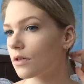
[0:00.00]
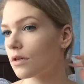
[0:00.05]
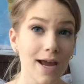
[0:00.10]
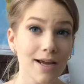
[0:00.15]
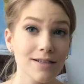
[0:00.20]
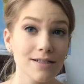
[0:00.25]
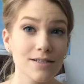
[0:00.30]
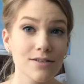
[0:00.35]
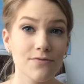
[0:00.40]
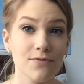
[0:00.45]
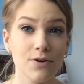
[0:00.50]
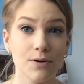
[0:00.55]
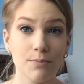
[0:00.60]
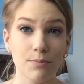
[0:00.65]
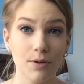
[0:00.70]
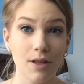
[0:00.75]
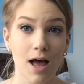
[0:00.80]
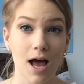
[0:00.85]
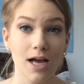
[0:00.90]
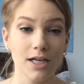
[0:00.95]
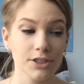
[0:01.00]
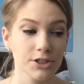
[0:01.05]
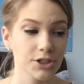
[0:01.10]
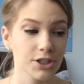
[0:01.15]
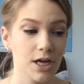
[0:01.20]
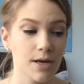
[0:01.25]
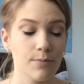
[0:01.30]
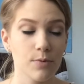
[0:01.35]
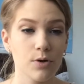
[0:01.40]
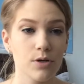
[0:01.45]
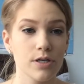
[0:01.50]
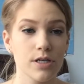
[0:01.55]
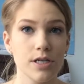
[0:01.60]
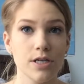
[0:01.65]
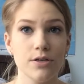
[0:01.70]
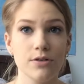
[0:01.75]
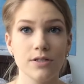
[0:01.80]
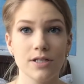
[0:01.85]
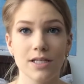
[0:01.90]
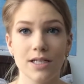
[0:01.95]
Next, for blush, I'm going to
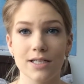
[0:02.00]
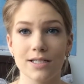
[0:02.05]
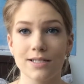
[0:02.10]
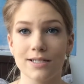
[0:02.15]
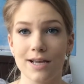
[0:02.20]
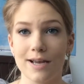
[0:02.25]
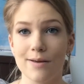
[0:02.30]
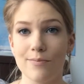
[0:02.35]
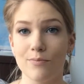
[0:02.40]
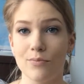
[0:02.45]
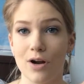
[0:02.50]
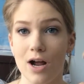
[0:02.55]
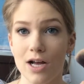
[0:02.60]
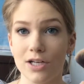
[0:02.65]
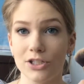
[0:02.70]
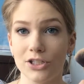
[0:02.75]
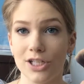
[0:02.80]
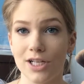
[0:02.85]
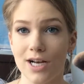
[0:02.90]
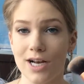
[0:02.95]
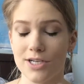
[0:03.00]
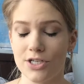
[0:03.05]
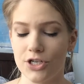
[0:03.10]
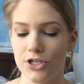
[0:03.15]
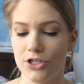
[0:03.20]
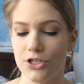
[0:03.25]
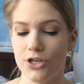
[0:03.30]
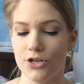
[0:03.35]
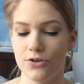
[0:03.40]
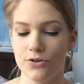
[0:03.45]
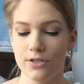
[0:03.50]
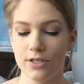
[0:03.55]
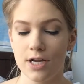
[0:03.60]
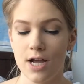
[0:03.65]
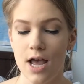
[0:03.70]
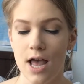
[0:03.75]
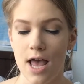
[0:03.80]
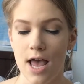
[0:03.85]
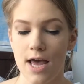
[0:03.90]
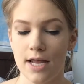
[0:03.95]
use this same brush that I just used,
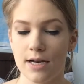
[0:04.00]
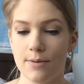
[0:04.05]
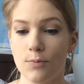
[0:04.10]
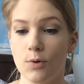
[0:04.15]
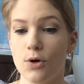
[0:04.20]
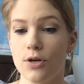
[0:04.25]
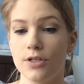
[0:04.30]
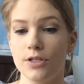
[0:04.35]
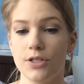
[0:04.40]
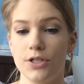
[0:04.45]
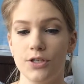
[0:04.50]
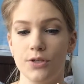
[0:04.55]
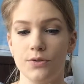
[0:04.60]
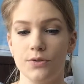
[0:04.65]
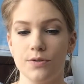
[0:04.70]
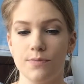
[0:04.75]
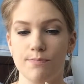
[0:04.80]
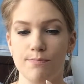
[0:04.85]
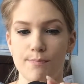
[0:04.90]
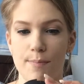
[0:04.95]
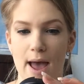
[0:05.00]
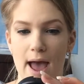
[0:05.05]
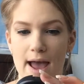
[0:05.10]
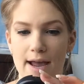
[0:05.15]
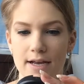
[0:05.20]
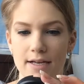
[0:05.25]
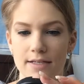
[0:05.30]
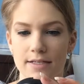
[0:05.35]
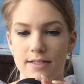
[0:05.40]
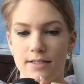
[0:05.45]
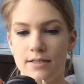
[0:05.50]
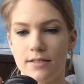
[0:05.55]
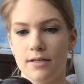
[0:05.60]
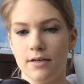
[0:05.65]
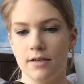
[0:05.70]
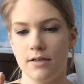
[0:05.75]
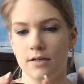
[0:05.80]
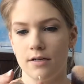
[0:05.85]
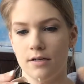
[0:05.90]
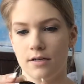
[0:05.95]
and I'm going to use MAC's
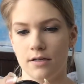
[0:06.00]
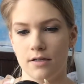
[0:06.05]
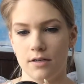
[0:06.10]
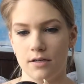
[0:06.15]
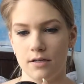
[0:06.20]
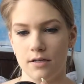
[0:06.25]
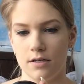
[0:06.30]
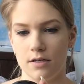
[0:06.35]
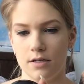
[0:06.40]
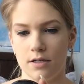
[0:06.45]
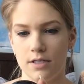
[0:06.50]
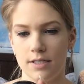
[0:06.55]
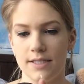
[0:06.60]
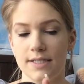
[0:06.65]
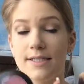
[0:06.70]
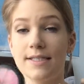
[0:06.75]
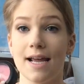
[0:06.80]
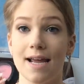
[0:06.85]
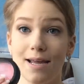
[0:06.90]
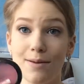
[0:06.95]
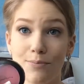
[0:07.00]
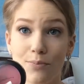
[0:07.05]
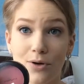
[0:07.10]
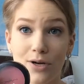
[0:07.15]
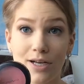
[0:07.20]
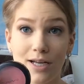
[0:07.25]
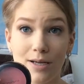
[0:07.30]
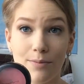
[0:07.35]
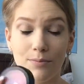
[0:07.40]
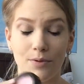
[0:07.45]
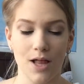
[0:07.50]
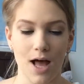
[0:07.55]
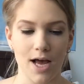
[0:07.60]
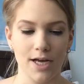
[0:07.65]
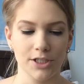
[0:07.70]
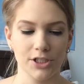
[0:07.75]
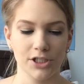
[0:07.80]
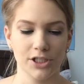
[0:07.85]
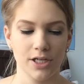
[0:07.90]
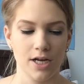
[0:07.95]
Stay Pretty
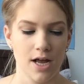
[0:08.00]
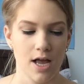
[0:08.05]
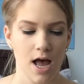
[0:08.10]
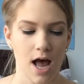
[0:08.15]
blush.